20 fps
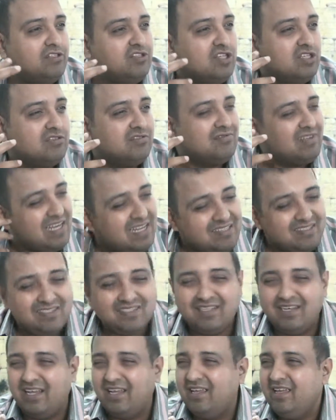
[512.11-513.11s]
just
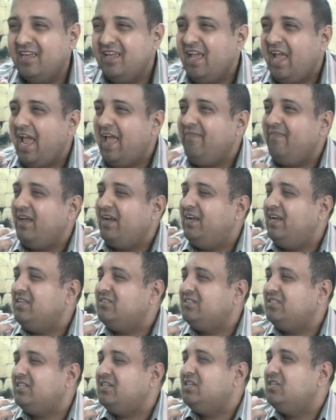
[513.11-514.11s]
listening, and that
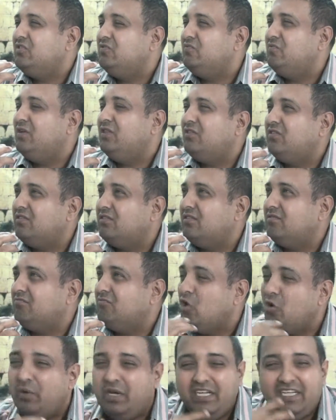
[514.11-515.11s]
listen is with
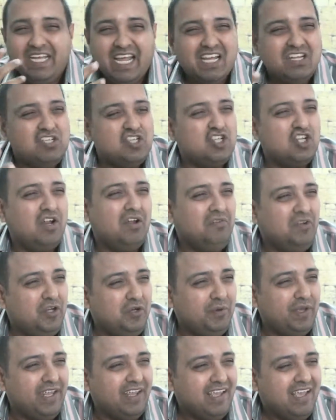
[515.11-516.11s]
no intention of
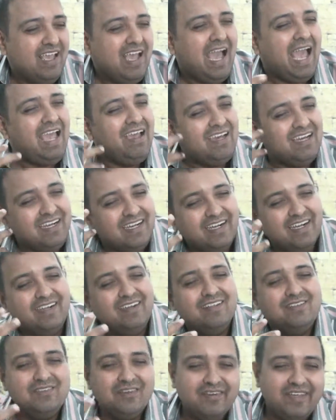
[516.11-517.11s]
doing. I
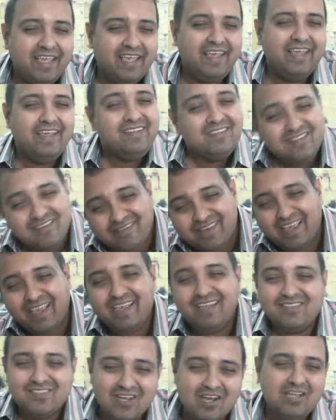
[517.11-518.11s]
heard. It's okay. It's
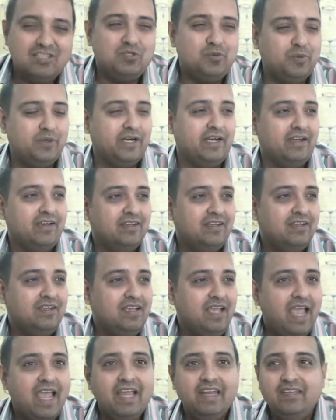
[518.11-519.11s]
God's word.
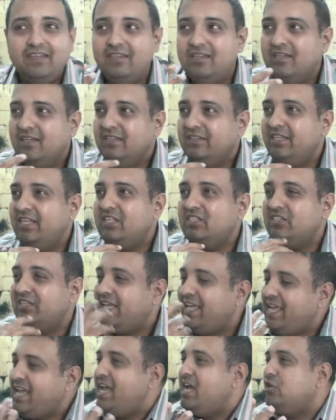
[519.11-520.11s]
And
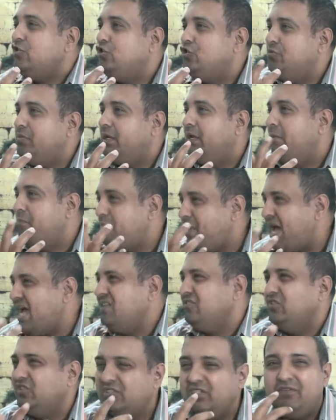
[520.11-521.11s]
these casual,
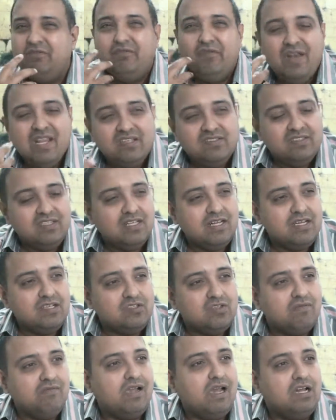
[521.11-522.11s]
passive
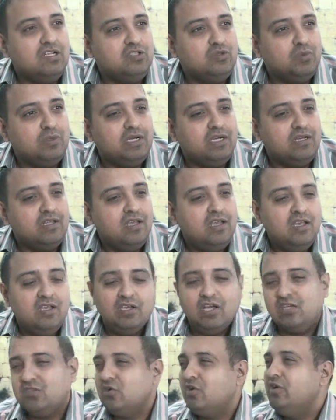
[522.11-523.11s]
listeners of God's word,
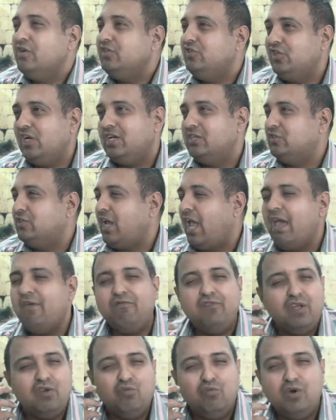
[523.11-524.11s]
God's going to judge
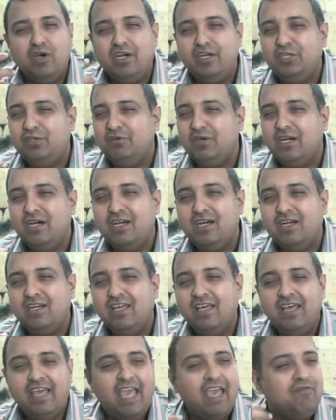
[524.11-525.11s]
every word you
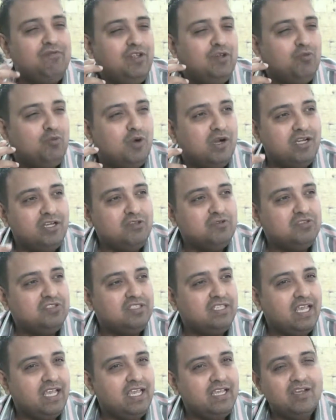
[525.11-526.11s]
heard, every word you
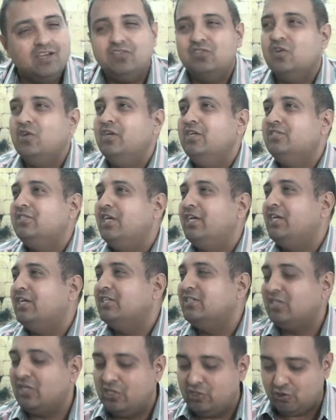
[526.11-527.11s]
say. God's going to take
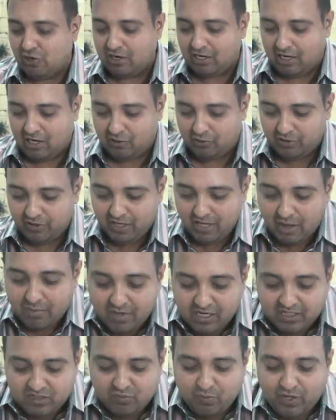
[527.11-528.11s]
it into account. I
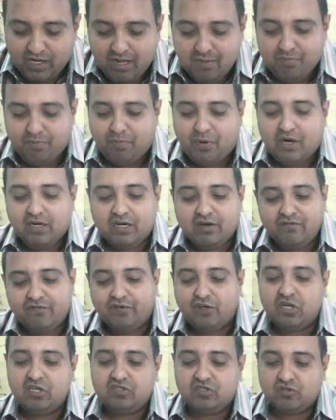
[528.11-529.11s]
mean, it's very
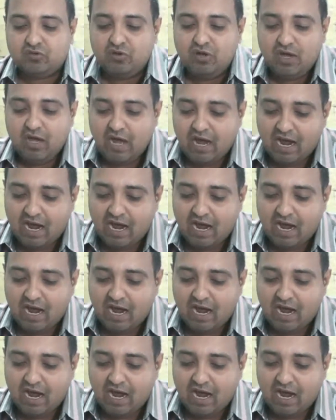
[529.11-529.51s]
important for us to